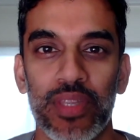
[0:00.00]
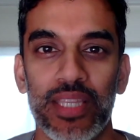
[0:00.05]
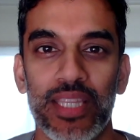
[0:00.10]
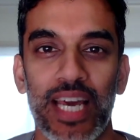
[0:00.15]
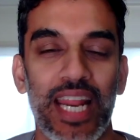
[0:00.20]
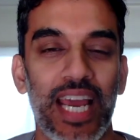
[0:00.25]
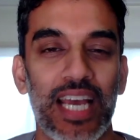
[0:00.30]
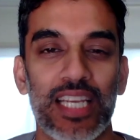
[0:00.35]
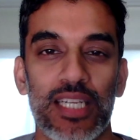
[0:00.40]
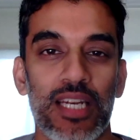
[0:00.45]

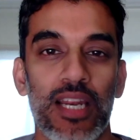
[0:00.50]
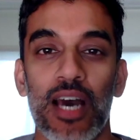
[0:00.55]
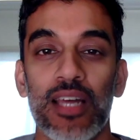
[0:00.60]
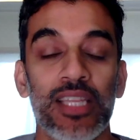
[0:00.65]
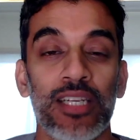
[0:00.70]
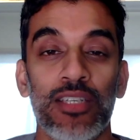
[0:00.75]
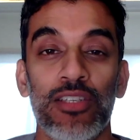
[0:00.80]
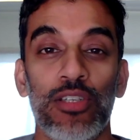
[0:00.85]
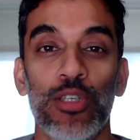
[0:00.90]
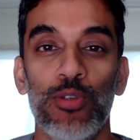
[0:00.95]
that has
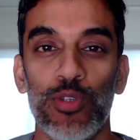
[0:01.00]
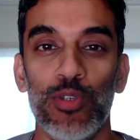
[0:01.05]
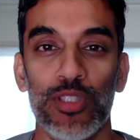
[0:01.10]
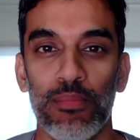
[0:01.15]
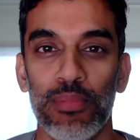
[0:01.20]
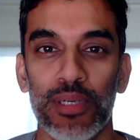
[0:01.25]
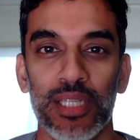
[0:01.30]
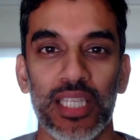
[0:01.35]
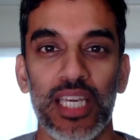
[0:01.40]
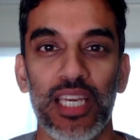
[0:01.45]
nothing to do
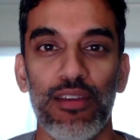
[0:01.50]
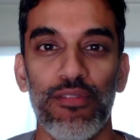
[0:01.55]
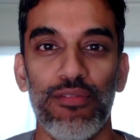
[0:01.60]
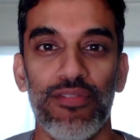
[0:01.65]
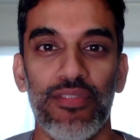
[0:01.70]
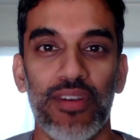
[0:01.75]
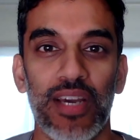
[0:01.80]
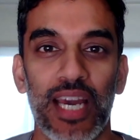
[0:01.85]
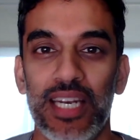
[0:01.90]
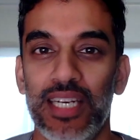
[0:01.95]
with
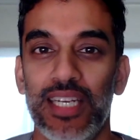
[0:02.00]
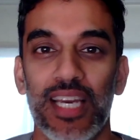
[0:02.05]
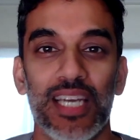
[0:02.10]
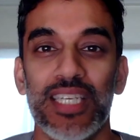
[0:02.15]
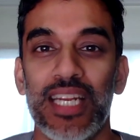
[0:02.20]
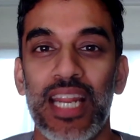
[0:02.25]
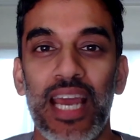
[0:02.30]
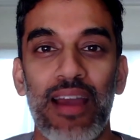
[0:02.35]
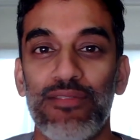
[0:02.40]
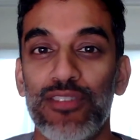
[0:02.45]
belief and
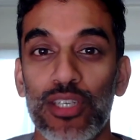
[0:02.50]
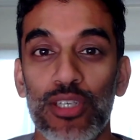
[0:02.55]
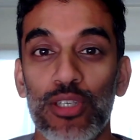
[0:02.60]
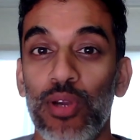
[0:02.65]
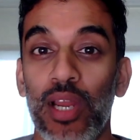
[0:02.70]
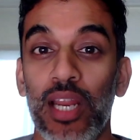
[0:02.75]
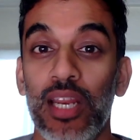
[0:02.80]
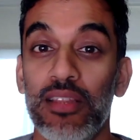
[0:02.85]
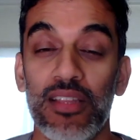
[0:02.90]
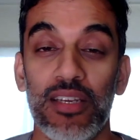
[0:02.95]
doesn't have to
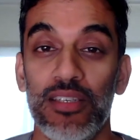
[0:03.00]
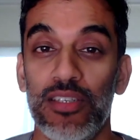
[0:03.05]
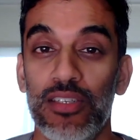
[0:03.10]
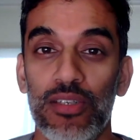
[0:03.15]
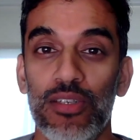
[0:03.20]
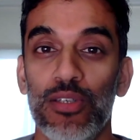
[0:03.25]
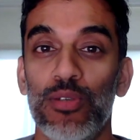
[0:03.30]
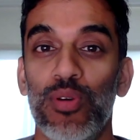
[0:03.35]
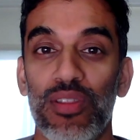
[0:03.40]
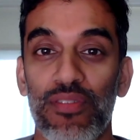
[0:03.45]
do anything
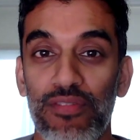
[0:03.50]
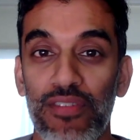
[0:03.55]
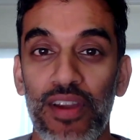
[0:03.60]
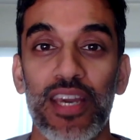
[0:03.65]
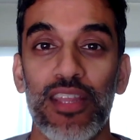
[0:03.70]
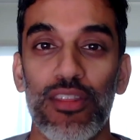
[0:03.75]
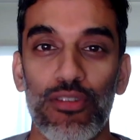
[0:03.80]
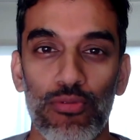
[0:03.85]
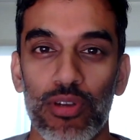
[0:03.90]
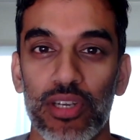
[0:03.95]
to do with
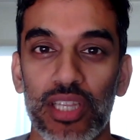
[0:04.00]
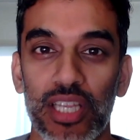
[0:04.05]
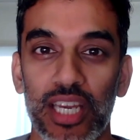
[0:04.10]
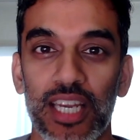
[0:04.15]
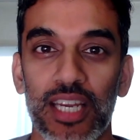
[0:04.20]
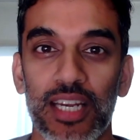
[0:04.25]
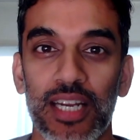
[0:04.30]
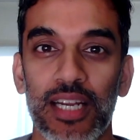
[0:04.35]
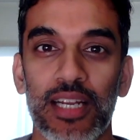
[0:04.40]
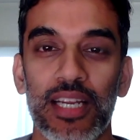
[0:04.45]
faith,
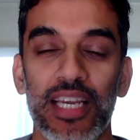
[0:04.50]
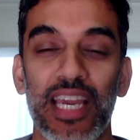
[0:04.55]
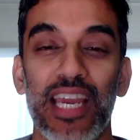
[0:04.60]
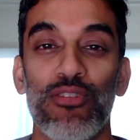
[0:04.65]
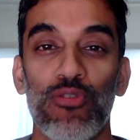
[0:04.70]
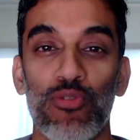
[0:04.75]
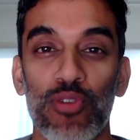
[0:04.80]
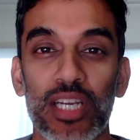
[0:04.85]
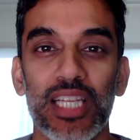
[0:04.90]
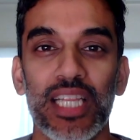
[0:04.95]
really.
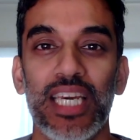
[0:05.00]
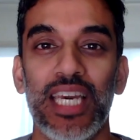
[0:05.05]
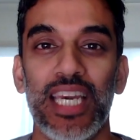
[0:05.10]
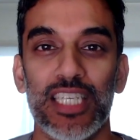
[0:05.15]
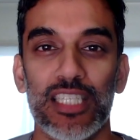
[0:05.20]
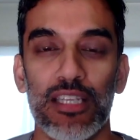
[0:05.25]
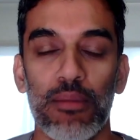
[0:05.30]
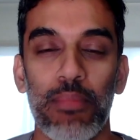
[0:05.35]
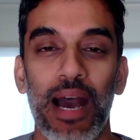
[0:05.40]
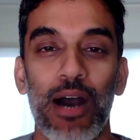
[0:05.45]
It really
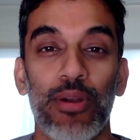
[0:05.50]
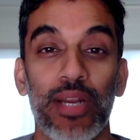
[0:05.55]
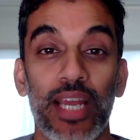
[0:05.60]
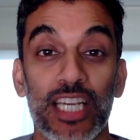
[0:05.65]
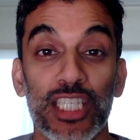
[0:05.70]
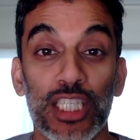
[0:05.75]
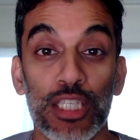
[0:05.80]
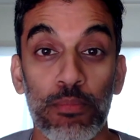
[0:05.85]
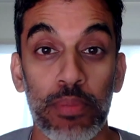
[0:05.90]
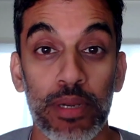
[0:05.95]
is about
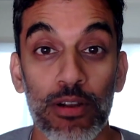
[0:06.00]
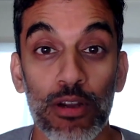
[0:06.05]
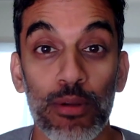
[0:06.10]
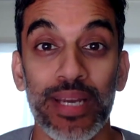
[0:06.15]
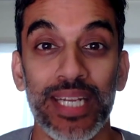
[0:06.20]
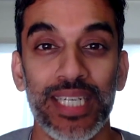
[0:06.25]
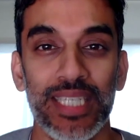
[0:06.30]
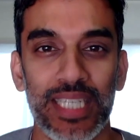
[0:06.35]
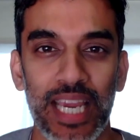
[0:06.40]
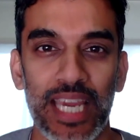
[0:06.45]

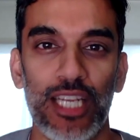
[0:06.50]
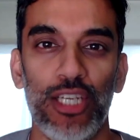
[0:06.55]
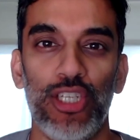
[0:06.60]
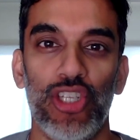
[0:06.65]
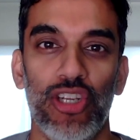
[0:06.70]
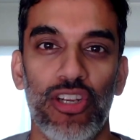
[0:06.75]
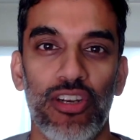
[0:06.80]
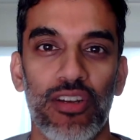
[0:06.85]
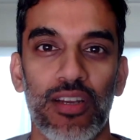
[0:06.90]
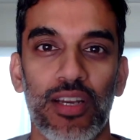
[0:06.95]

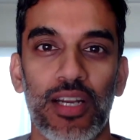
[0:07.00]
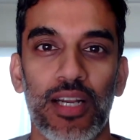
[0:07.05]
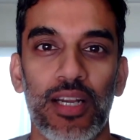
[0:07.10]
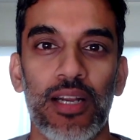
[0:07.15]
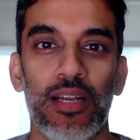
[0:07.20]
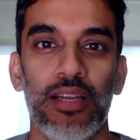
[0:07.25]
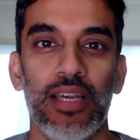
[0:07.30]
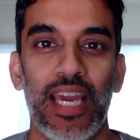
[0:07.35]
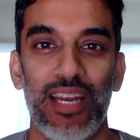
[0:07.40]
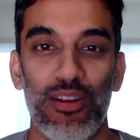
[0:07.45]
experimentation.
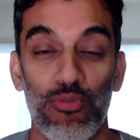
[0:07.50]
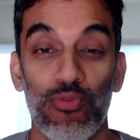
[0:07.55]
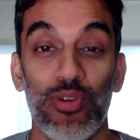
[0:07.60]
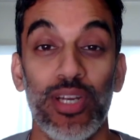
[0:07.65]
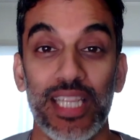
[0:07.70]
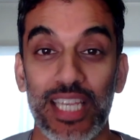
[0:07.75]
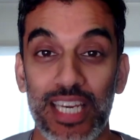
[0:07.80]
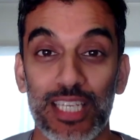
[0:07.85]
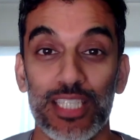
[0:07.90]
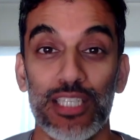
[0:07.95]
And it
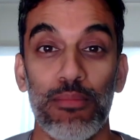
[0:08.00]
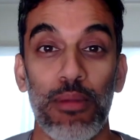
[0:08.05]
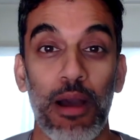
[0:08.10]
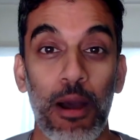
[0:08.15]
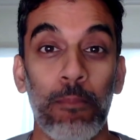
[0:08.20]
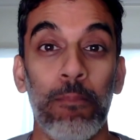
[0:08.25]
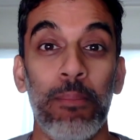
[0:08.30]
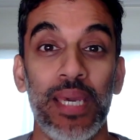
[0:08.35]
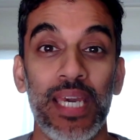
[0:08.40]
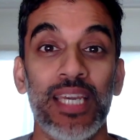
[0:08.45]
really is
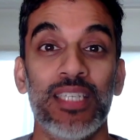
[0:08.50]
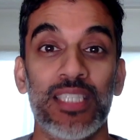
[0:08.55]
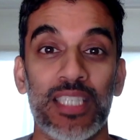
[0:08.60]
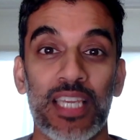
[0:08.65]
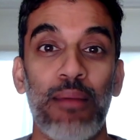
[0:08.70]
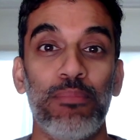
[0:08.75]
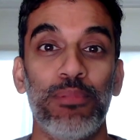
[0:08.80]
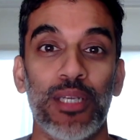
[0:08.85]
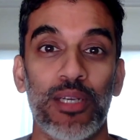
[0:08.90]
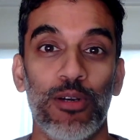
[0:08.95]
about being
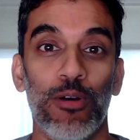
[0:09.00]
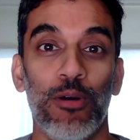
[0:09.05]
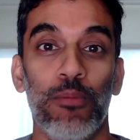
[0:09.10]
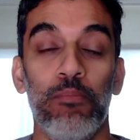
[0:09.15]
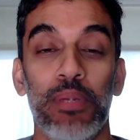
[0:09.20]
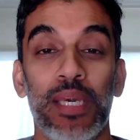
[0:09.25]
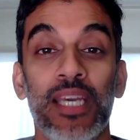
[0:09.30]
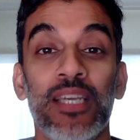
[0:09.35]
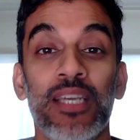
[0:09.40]
skeptical